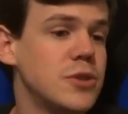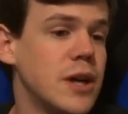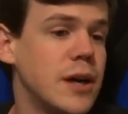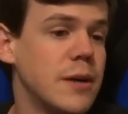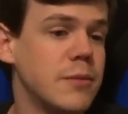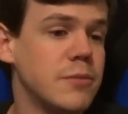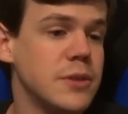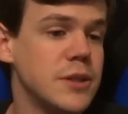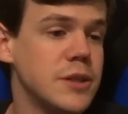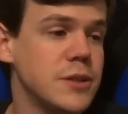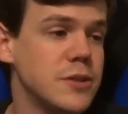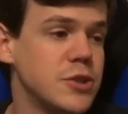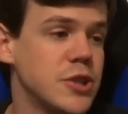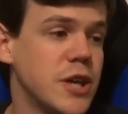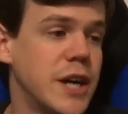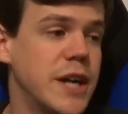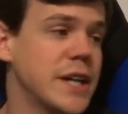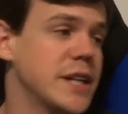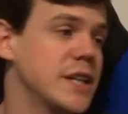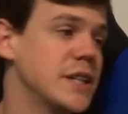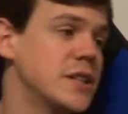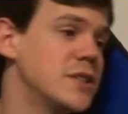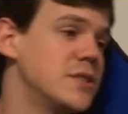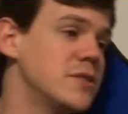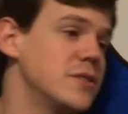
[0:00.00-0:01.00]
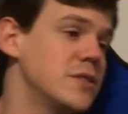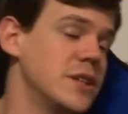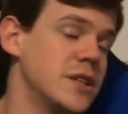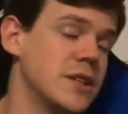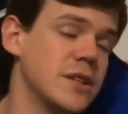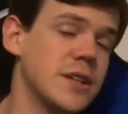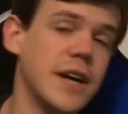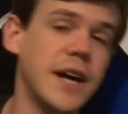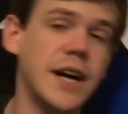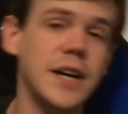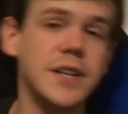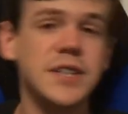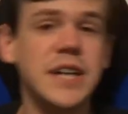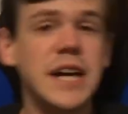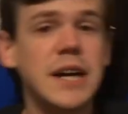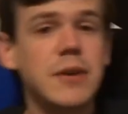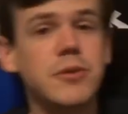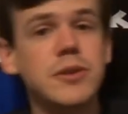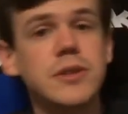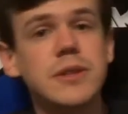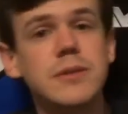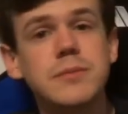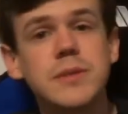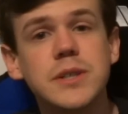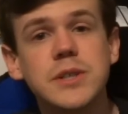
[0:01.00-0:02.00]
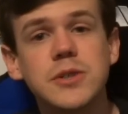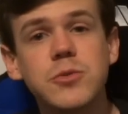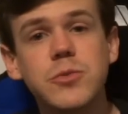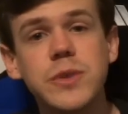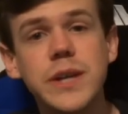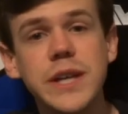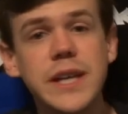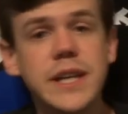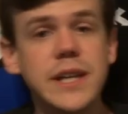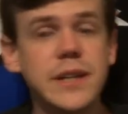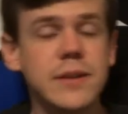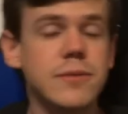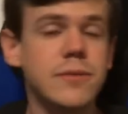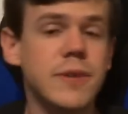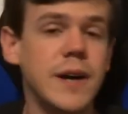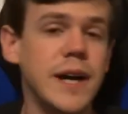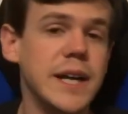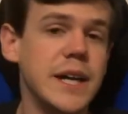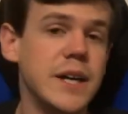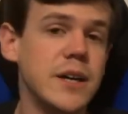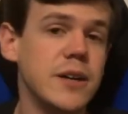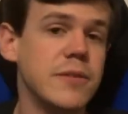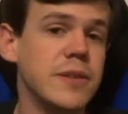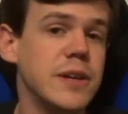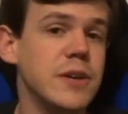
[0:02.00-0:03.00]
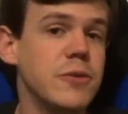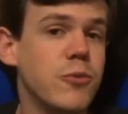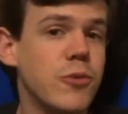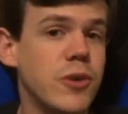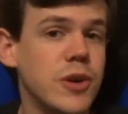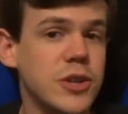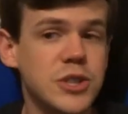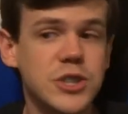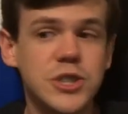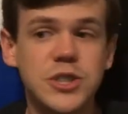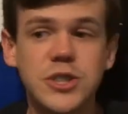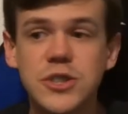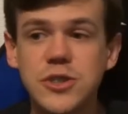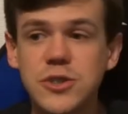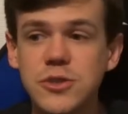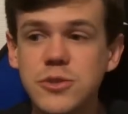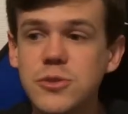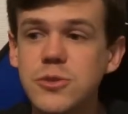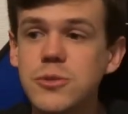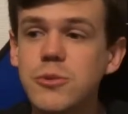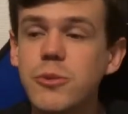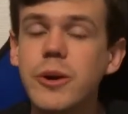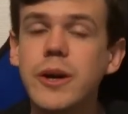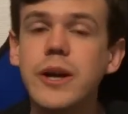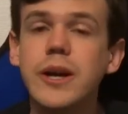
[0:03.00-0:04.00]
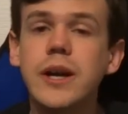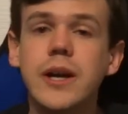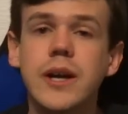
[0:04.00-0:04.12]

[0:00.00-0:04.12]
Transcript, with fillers: I'm gonna try to get into in contact with him this week and find out if he wants to do